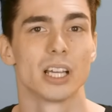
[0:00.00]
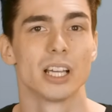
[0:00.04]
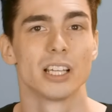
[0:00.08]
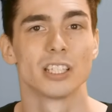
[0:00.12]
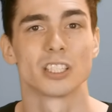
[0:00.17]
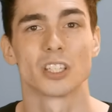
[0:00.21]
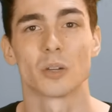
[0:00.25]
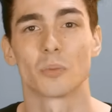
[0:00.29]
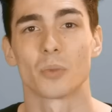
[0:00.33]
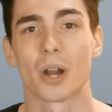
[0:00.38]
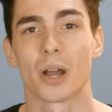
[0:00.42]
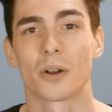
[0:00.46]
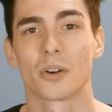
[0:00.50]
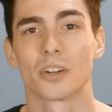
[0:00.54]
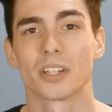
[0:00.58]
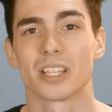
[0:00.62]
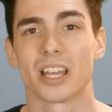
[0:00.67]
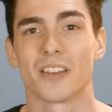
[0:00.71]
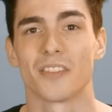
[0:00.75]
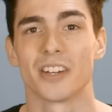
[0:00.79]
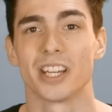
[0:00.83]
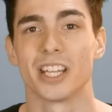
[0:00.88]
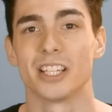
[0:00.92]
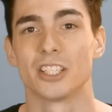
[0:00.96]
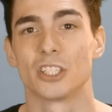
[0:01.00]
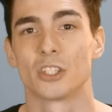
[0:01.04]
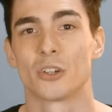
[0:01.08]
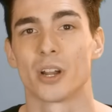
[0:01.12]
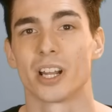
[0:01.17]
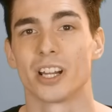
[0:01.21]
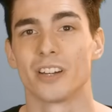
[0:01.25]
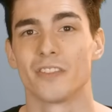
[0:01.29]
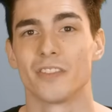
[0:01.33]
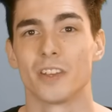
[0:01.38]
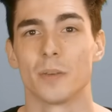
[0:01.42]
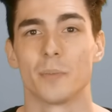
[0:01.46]
Some routers have an
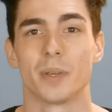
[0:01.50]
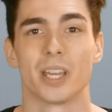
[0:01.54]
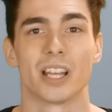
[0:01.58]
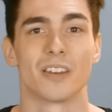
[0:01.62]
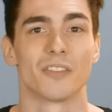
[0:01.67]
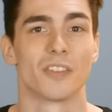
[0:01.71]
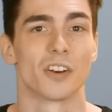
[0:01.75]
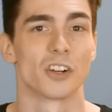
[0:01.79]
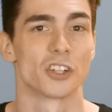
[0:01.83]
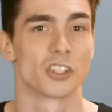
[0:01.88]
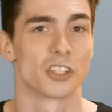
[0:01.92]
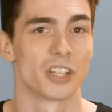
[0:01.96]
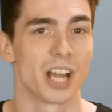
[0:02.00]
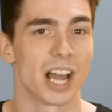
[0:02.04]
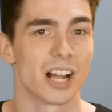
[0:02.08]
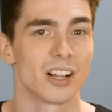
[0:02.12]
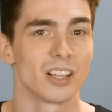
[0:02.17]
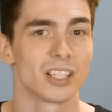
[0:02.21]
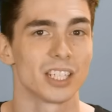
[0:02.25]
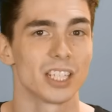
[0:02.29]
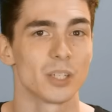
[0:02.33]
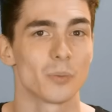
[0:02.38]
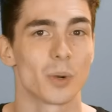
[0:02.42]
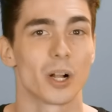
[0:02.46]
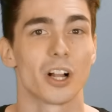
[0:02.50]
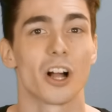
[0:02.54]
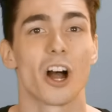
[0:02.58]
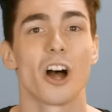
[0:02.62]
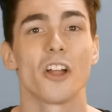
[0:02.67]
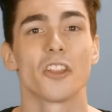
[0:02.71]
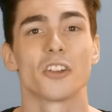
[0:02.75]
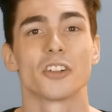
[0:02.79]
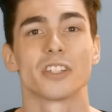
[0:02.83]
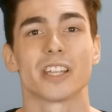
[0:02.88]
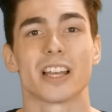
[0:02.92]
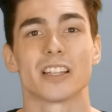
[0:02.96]
integrated VPN functionality, while
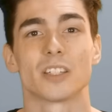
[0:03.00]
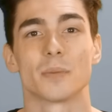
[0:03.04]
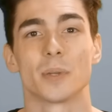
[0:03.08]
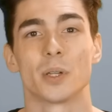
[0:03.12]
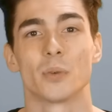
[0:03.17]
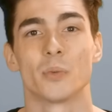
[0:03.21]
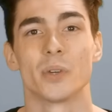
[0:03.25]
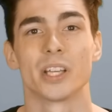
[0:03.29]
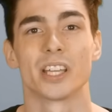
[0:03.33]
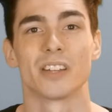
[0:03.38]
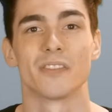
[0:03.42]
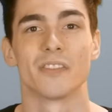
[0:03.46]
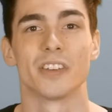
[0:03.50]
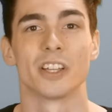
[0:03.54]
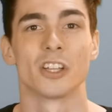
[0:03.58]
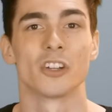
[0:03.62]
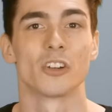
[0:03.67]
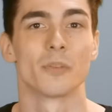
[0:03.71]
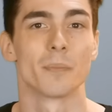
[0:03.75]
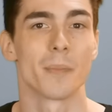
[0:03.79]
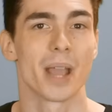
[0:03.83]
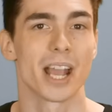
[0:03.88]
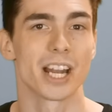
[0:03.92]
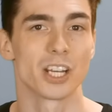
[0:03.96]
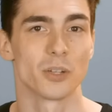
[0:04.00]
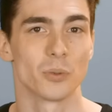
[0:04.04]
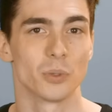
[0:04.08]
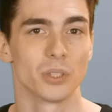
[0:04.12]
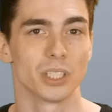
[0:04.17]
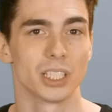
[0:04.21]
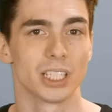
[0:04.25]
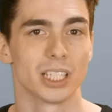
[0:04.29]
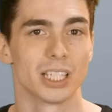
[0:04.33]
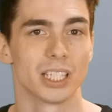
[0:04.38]
others have to be reconfigured manually.